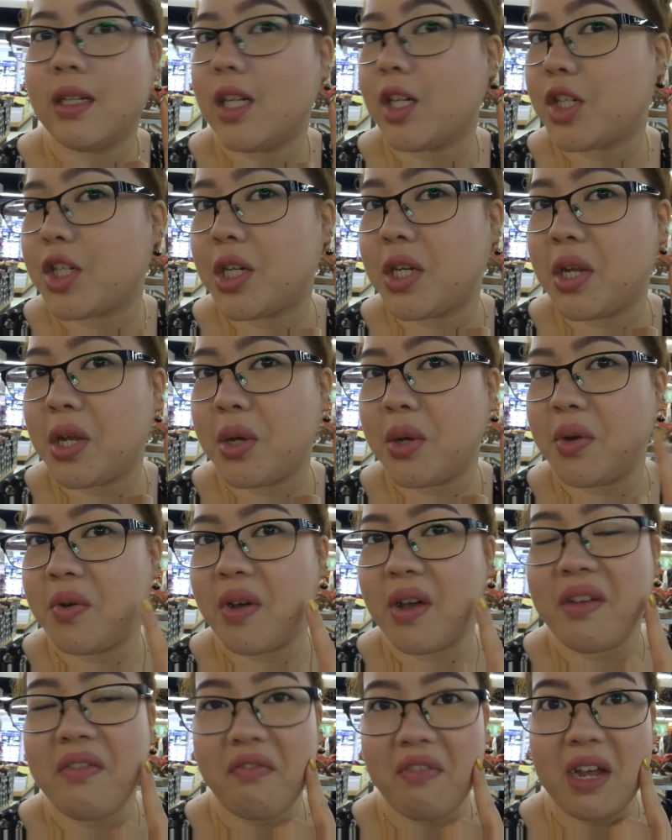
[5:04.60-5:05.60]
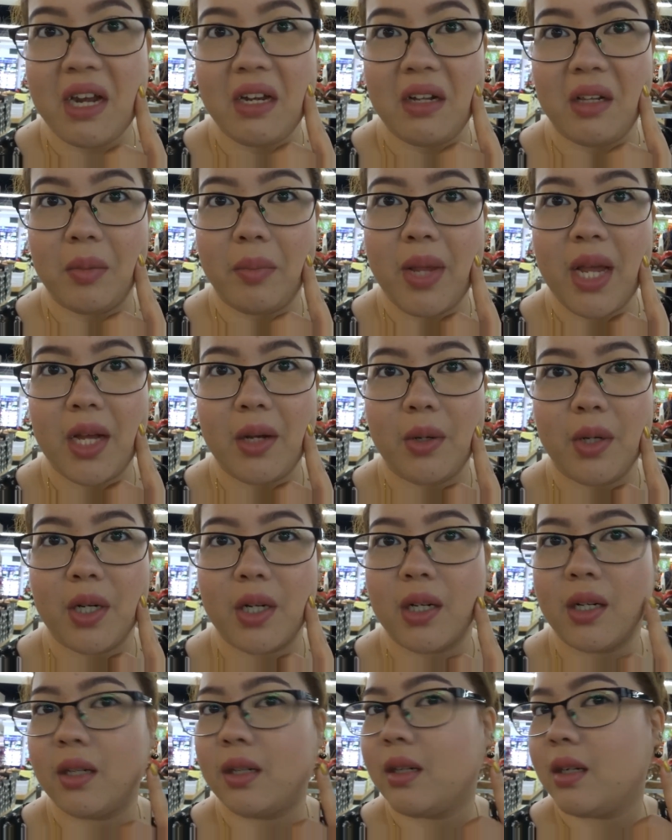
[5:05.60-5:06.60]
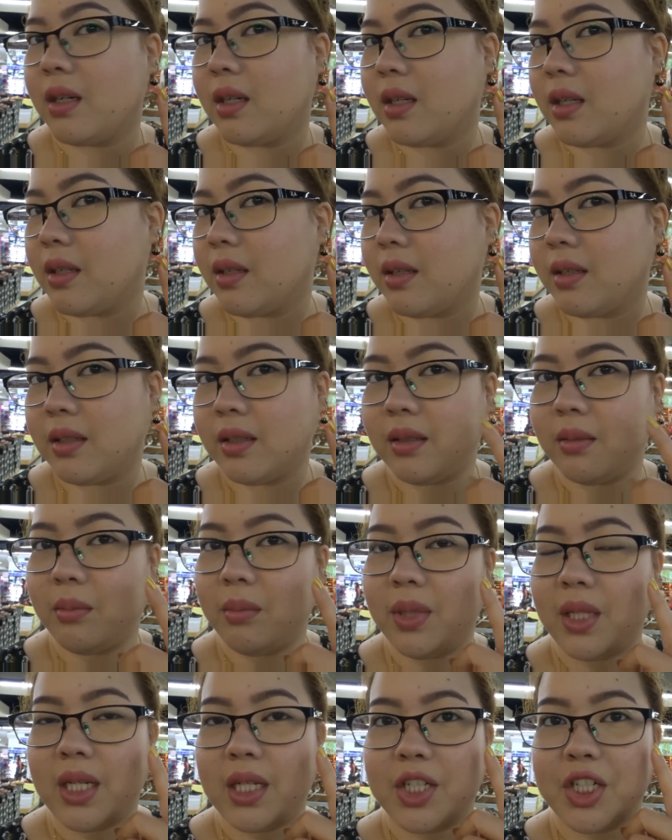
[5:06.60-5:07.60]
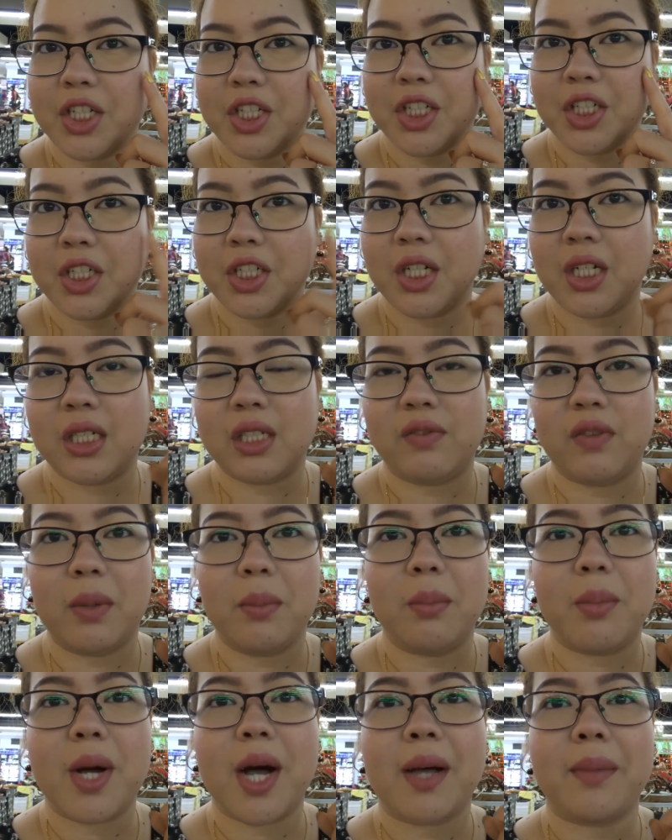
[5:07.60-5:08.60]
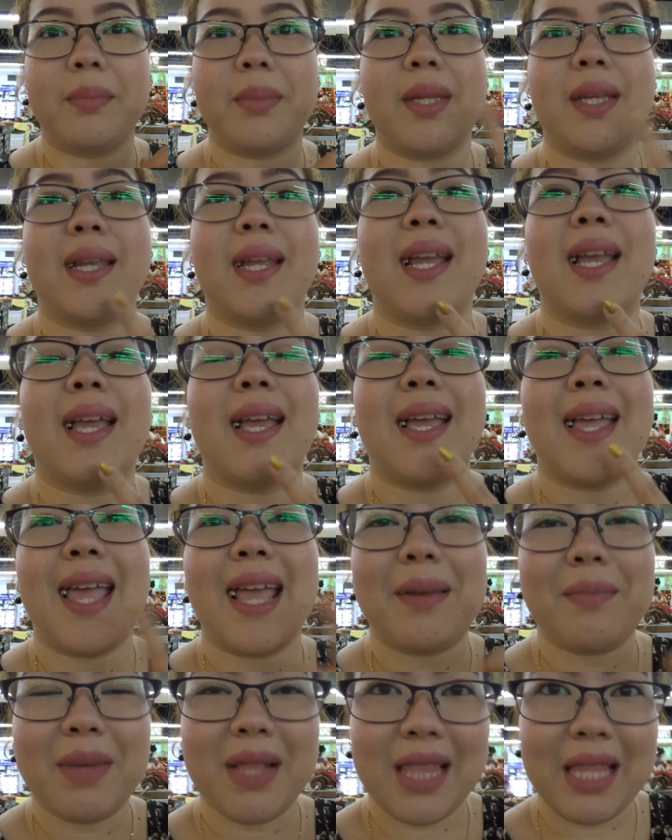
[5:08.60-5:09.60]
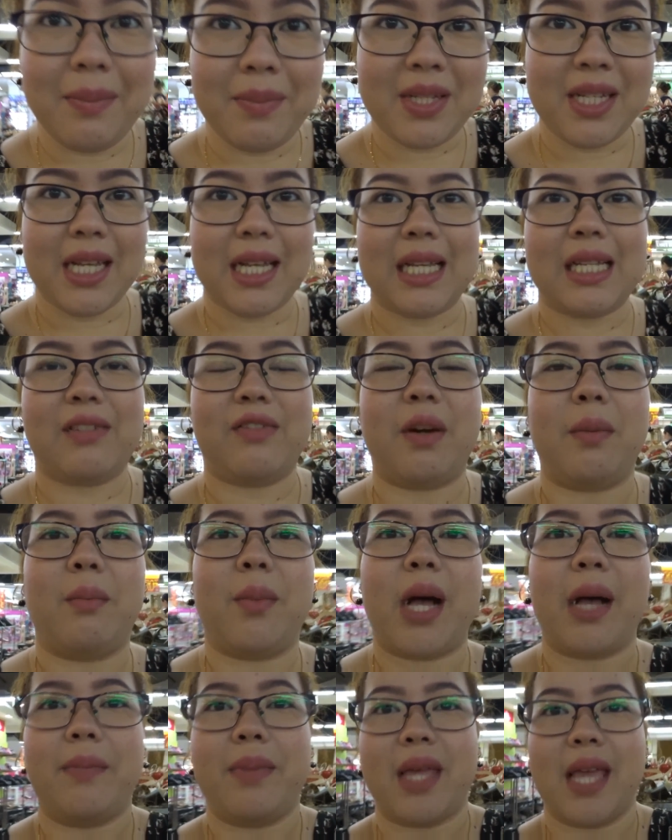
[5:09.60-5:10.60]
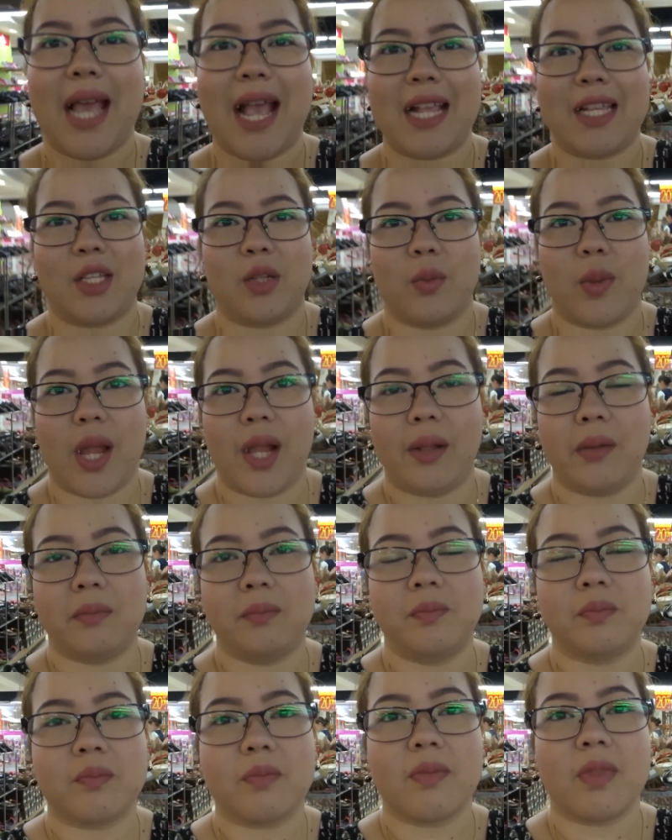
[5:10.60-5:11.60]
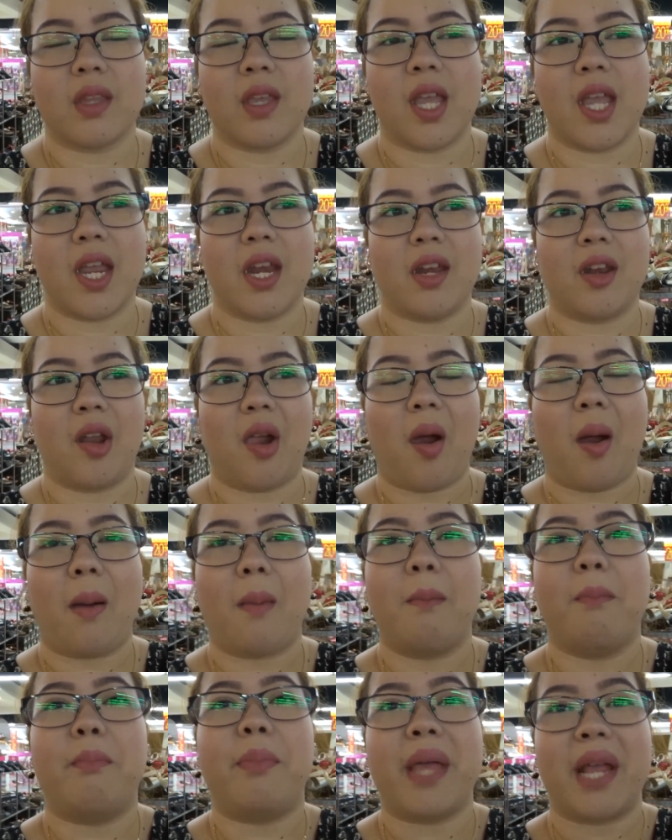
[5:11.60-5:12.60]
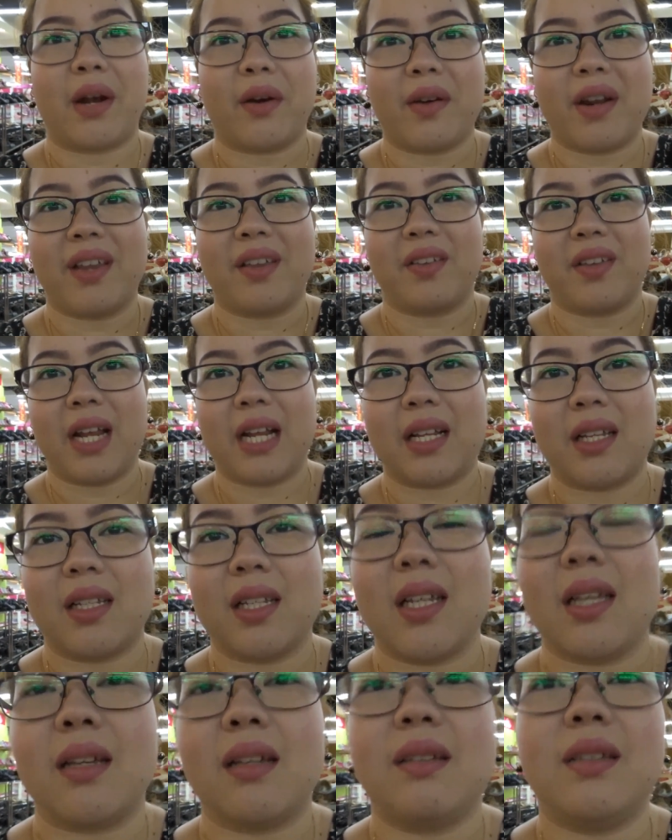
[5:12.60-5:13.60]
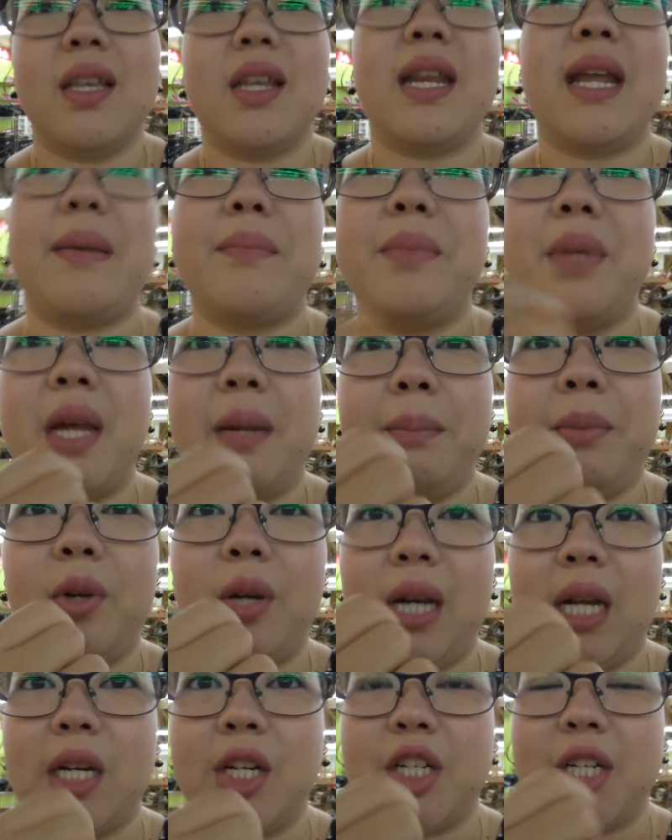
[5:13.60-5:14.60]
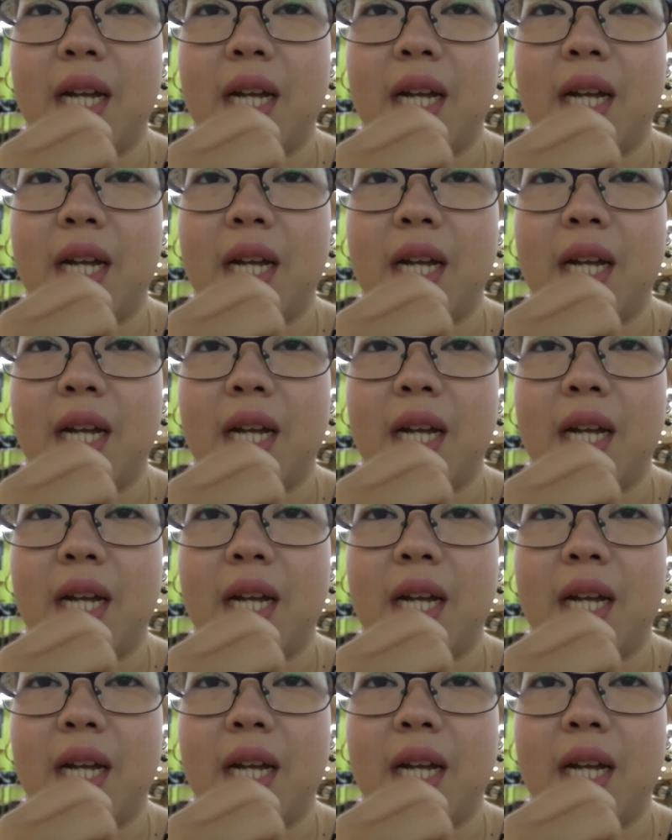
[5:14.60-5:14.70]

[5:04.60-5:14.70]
Nichido, Final Powder, Blush is from Bobbie. And my lipstick is from Bobbie as well. And very sexy. Dinamdab ko lang